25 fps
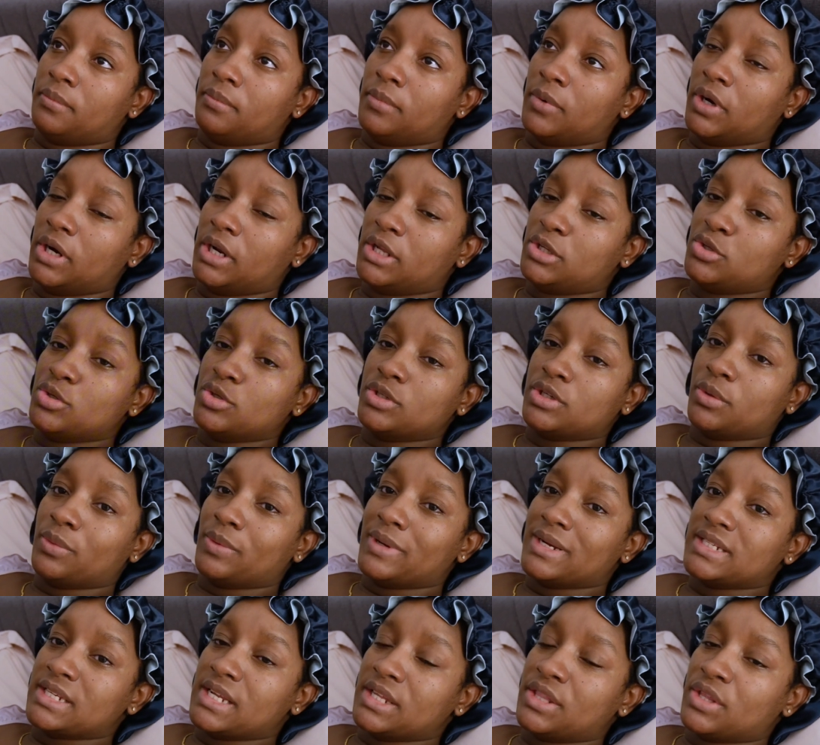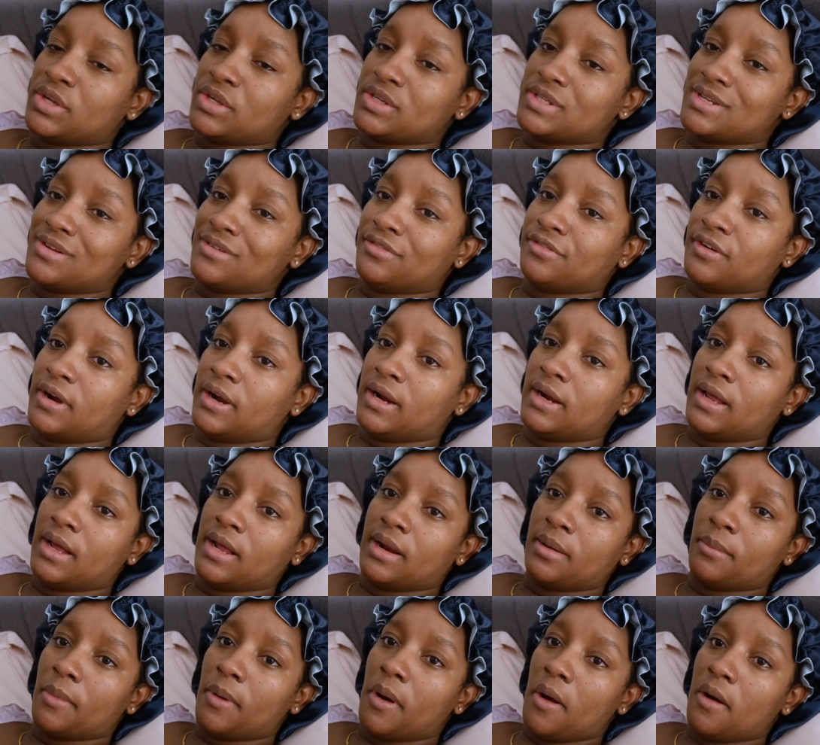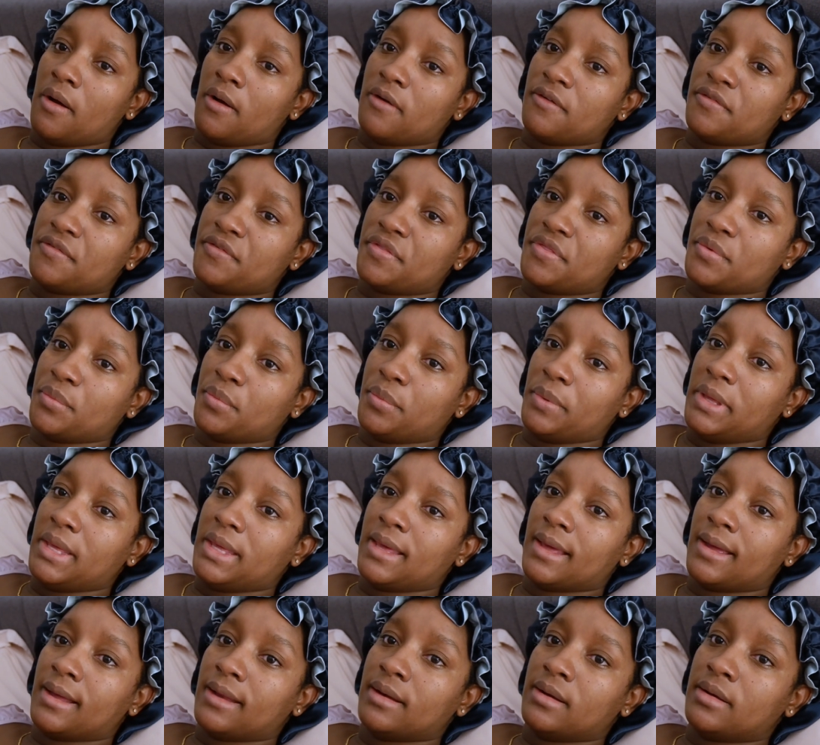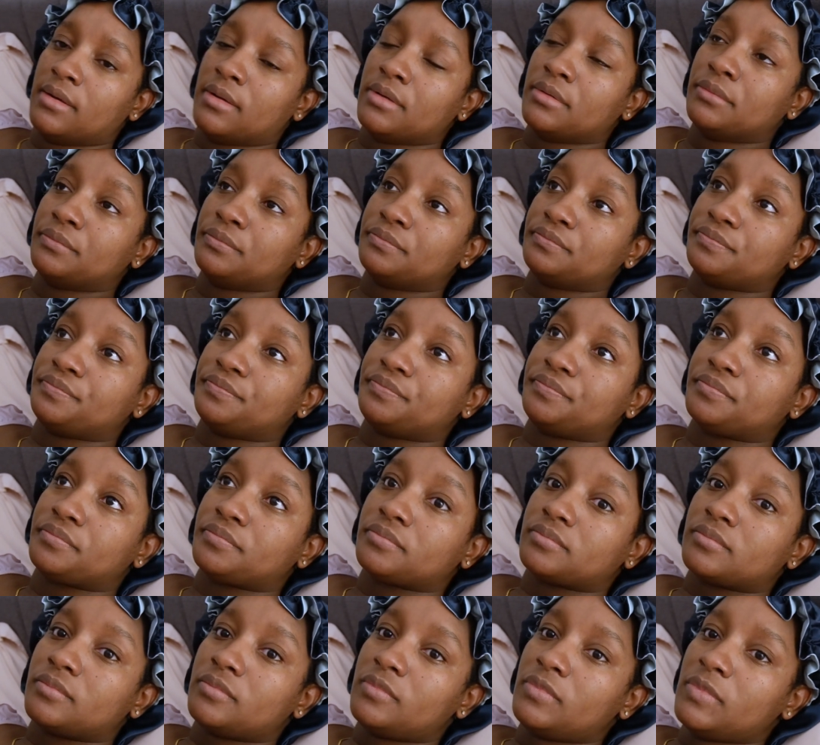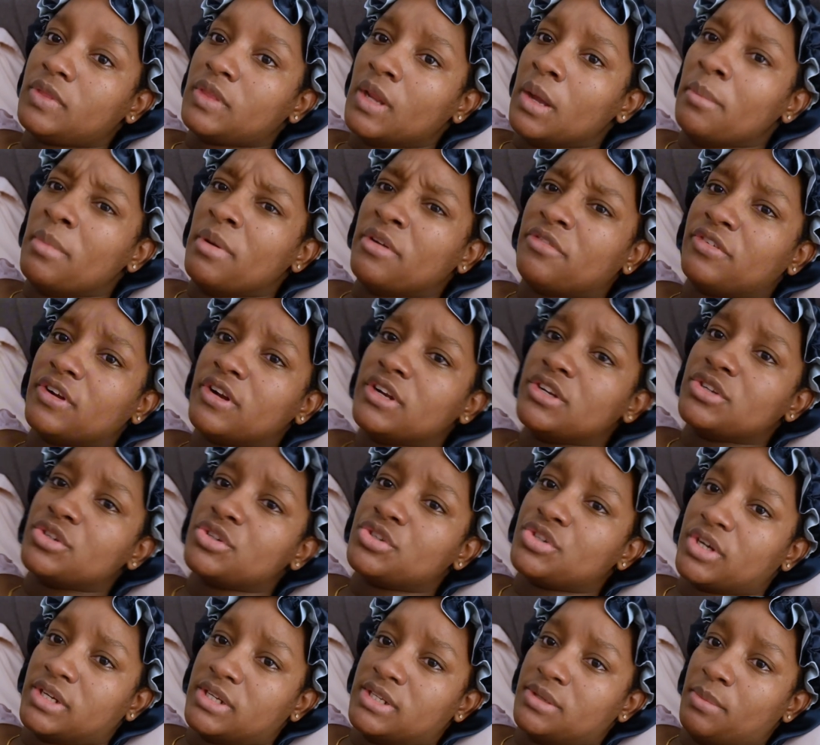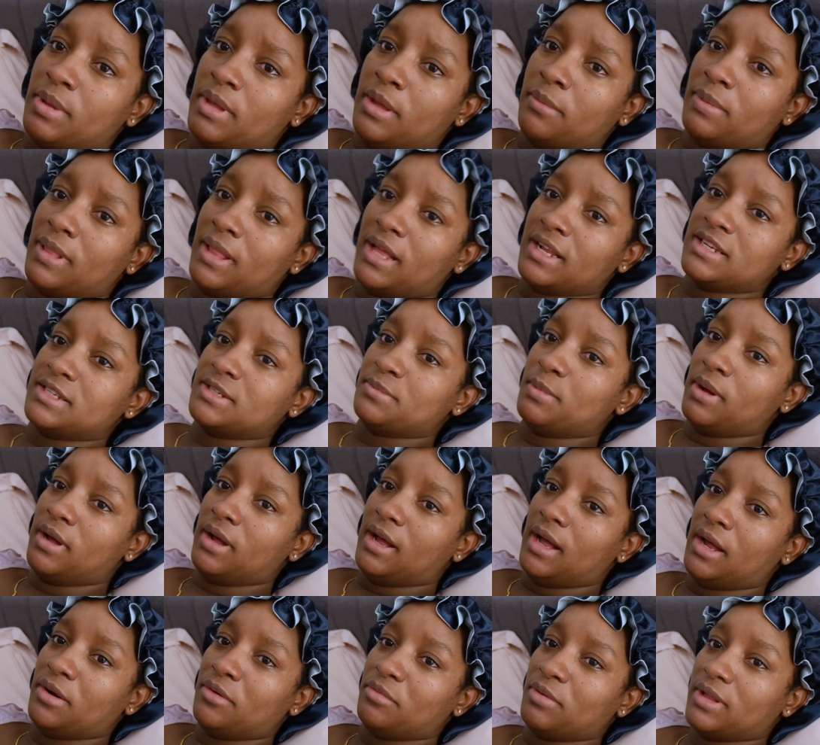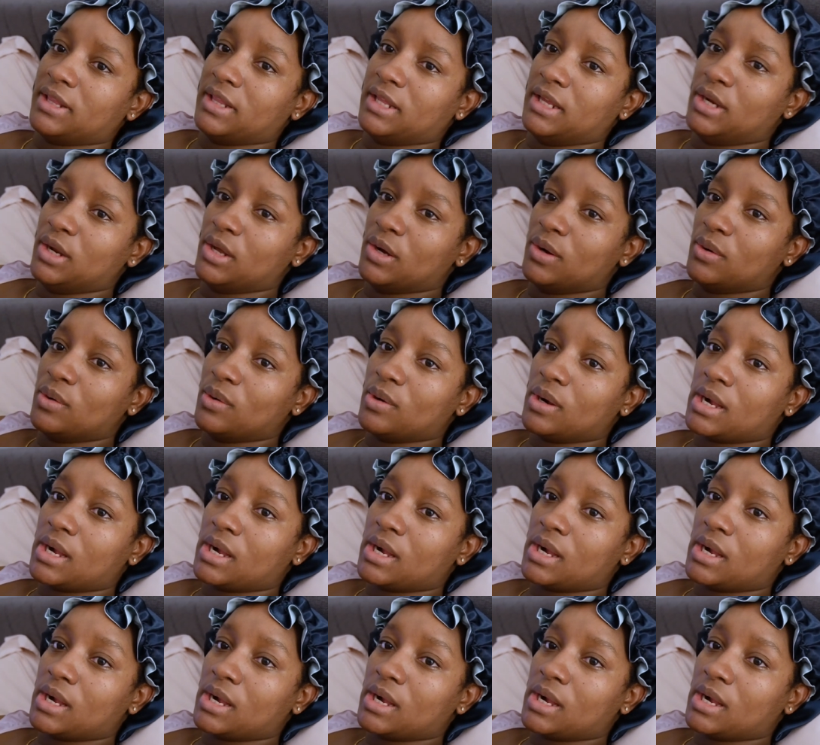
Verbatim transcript: Monday, Tuesday, Wednesday, Thursday, Friday, and I'm off the weekend. My friends are trying to make plans, but I don't really know